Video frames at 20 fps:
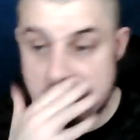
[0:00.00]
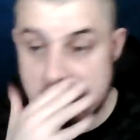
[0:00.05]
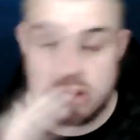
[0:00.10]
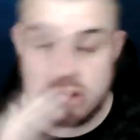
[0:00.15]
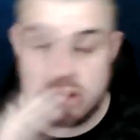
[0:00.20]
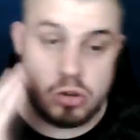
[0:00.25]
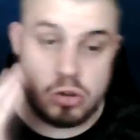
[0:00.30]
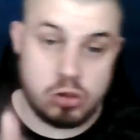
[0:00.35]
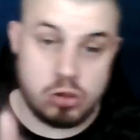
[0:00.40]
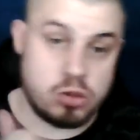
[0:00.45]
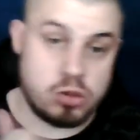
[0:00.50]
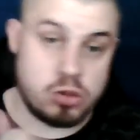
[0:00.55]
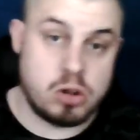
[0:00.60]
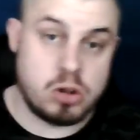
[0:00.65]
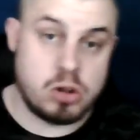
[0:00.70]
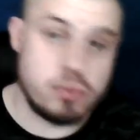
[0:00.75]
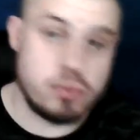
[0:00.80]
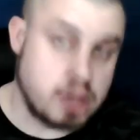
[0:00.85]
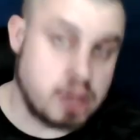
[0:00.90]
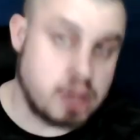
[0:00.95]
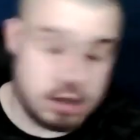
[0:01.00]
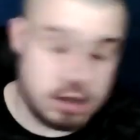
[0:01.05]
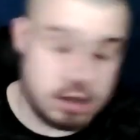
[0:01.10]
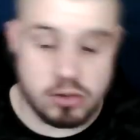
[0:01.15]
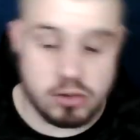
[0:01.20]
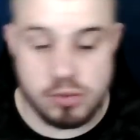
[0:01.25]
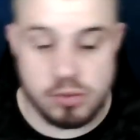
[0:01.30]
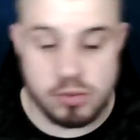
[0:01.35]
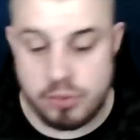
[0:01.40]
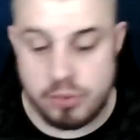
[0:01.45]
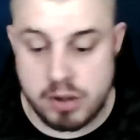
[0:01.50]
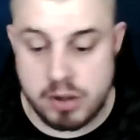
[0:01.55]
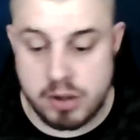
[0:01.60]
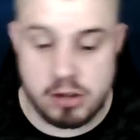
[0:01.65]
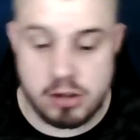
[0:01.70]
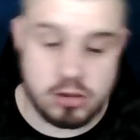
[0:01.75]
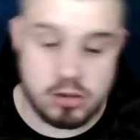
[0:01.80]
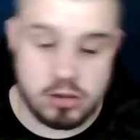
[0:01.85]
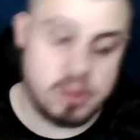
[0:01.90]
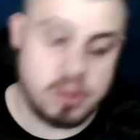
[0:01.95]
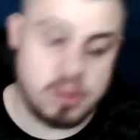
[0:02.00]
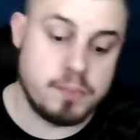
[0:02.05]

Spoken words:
Do not sign up with Nicholas Humphreys.